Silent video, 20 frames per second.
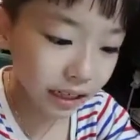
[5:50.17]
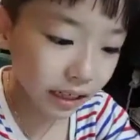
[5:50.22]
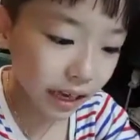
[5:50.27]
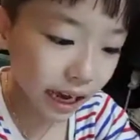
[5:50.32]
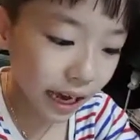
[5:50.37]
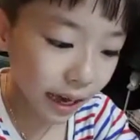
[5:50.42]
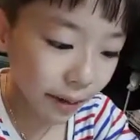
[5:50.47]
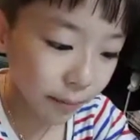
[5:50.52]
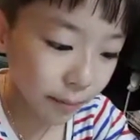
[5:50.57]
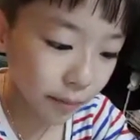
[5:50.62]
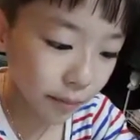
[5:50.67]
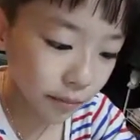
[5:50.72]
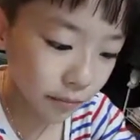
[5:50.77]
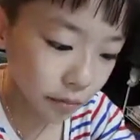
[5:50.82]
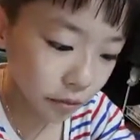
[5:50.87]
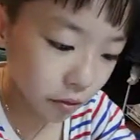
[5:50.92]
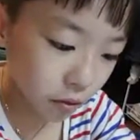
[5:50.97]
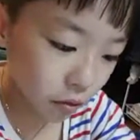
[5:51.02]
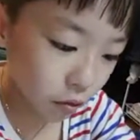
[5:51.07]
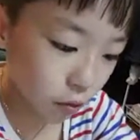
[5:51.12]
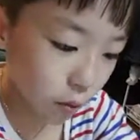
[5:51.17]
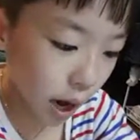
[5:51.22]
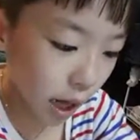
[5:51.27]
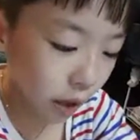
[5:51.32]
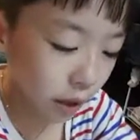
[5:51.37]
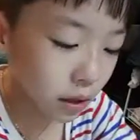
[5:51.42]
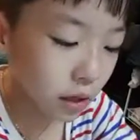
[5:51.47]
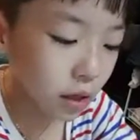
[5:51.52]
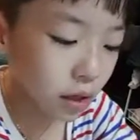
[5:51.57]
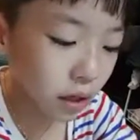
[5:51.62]
Cam.
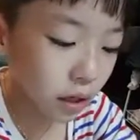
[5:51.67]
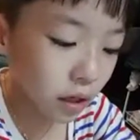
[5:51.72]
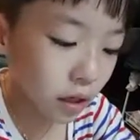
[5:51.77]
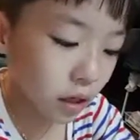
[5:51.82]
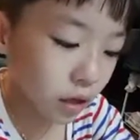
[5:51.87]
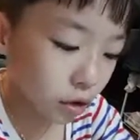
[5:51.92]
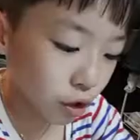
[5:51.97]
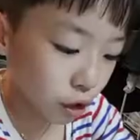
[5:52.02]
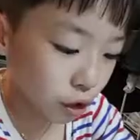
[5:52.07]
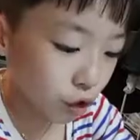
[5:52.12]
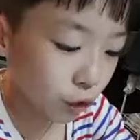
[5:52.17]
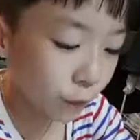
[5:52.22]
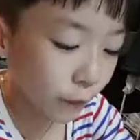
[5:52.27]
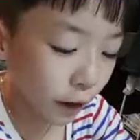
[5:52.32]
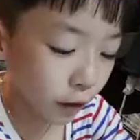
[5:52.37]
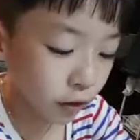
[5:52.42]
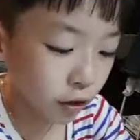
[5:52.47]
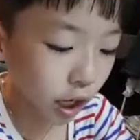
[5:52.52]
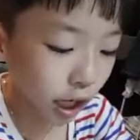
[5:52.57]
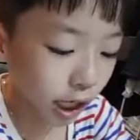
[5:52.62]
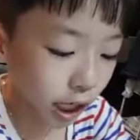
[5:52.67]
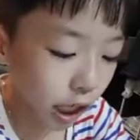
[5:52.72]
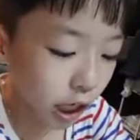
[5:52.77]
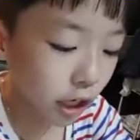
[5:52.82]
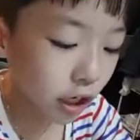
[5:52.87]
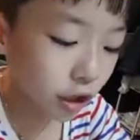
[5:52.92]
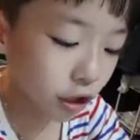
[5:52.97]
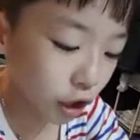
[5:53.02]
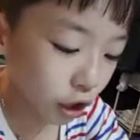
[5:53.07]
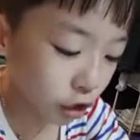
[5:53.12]
Well, did you find
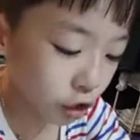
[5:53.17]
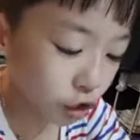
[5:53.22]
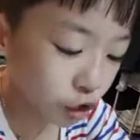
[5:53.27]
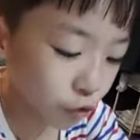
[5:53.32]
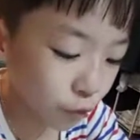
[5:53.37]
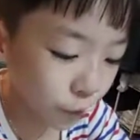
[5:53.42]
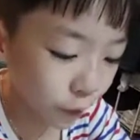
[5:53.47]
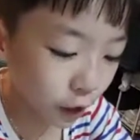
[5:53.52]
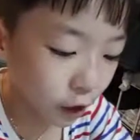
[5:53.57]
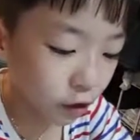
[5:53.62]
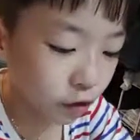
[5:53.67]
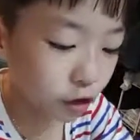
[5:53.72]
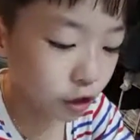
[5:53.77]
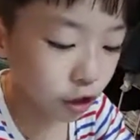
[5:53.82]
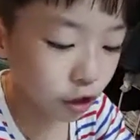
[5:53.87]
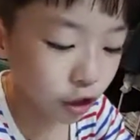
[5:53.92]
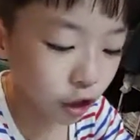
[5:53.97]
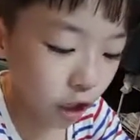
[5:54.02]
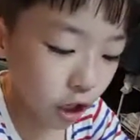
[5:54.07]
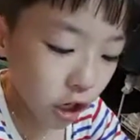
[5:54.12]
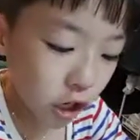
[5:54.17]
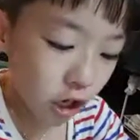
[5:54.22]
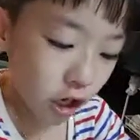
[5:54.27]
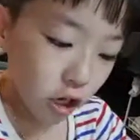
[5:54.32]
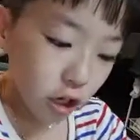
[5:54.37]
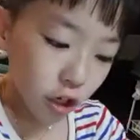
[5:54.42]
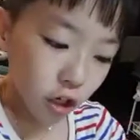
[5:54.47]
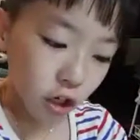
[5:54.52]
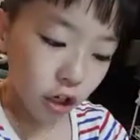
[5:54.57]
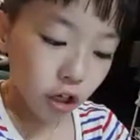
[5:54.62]
Teddy? Did you find
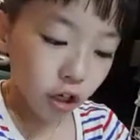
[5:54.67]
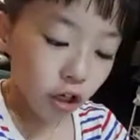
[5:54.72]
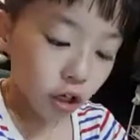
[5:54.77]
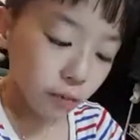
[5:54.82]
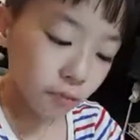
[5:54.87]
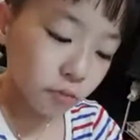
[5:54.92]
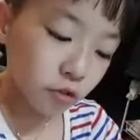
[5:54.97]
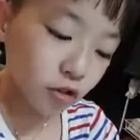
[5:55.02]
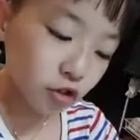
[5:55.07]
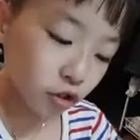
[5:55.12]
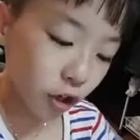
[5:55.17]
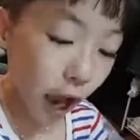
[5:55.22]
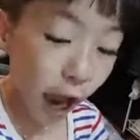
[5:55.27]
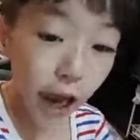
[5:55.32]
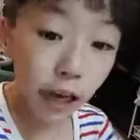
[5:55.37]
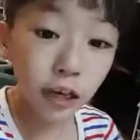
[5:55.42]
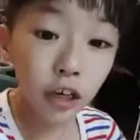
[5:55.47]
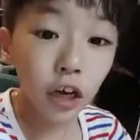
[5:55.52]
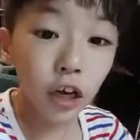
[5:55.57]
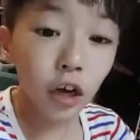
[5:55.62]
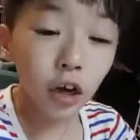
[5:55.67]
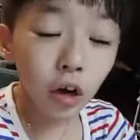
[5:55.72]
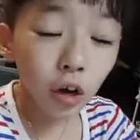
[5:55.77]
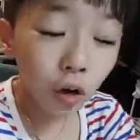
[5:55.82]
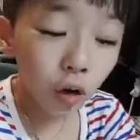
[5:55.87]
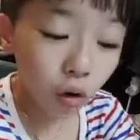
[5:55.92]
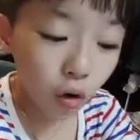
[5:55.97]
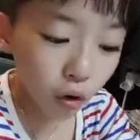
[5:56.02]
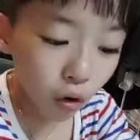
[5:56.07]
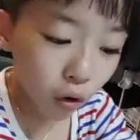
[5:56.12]
him sad?
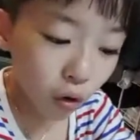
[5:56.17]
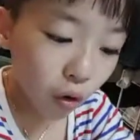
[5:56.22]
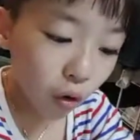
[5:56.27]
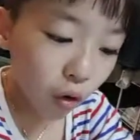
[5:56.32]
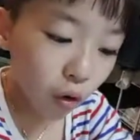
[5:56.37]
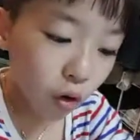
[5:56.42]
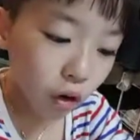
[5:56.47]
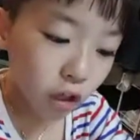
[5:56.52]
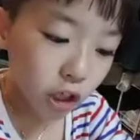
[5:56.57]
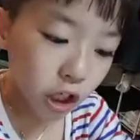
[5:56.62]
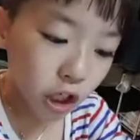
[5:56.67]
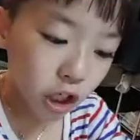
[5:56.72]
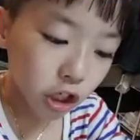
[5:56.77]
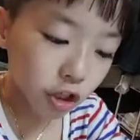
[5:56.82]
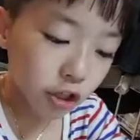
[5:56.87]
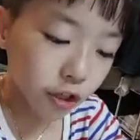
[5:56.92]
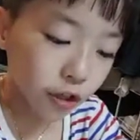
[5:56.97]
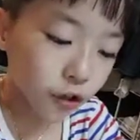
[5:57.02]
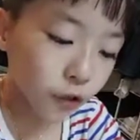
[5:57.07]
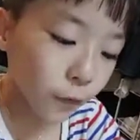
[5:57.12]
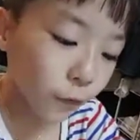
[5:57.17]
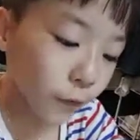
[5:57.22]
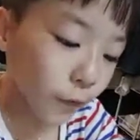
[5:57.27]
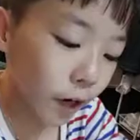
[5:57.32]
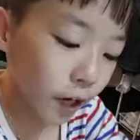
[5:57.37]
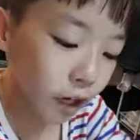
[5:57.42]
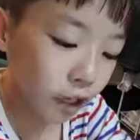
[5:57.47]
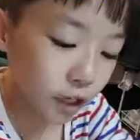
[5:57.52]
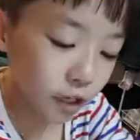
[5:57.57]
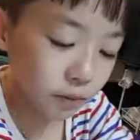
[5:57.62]
Did you
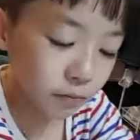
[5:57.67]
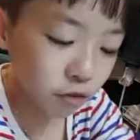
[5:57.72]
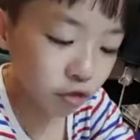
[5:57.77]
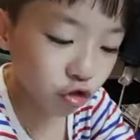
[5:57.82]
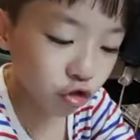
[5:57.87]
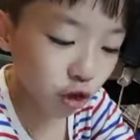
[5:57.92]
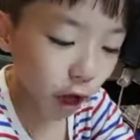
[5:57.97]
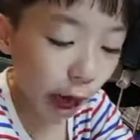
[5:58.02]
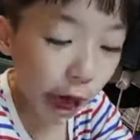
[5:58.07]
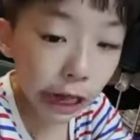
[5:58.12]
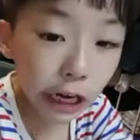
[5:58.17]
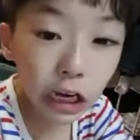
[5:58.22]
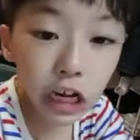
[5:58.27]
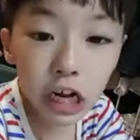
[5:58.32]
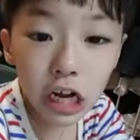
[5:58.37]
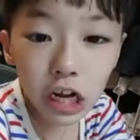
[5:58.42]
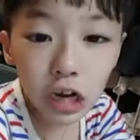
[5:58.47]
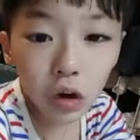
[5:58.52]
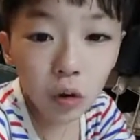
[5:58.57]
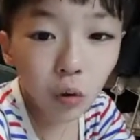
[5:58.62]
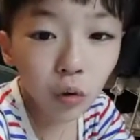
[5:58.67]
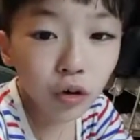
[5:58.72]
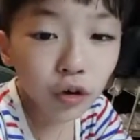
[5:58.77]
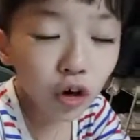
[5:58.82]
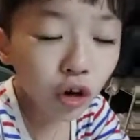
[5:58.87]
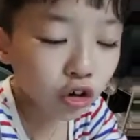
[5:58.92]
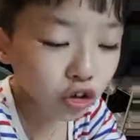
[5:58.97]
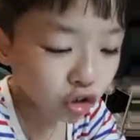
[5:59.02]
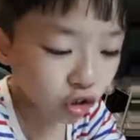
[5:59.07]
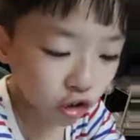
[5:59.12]
find him sad or
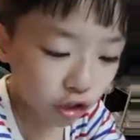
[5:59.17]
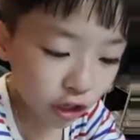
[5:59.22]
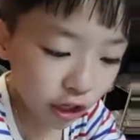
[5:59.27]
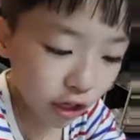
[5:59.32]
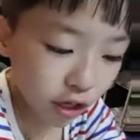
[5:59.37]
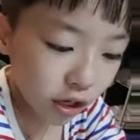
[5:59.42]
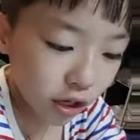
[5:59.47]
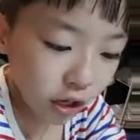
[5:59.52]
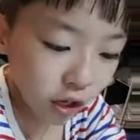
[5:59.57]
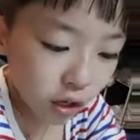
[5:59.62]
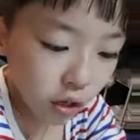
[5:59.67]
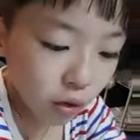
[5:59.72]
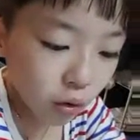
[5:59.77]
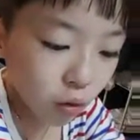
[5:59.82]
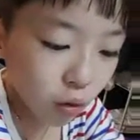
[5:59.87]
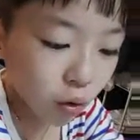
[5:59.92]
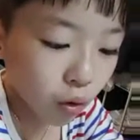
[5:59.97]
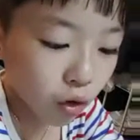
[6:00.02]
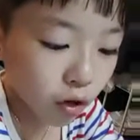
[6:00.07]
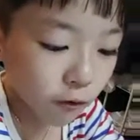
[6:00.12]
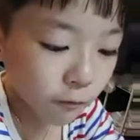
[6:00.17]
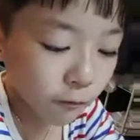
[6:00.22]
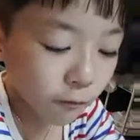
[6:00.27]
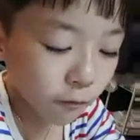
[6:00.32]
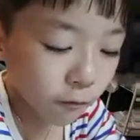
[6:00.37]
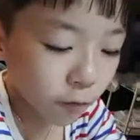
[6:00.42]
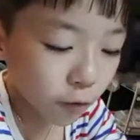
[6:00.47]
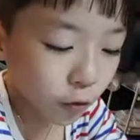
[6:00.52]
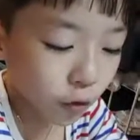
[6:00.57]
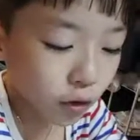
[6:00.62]
not, or
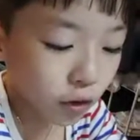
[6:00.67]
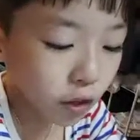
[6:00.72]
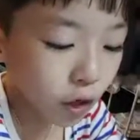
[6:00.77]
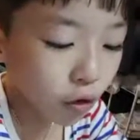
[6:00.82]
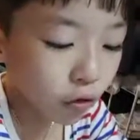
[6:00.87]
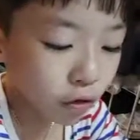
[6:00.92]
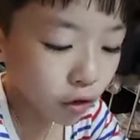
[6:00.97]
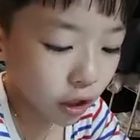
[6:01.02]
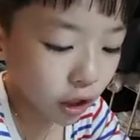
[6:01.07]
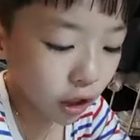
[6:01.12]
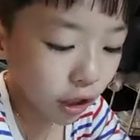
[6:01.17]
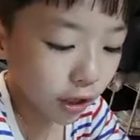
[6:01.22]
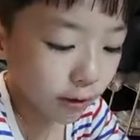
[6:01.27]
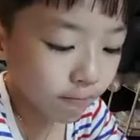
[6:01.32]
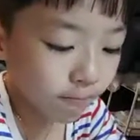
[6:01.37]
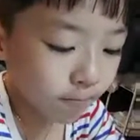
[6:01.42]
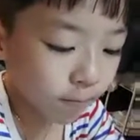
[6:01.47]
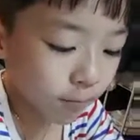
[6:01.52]
lonely?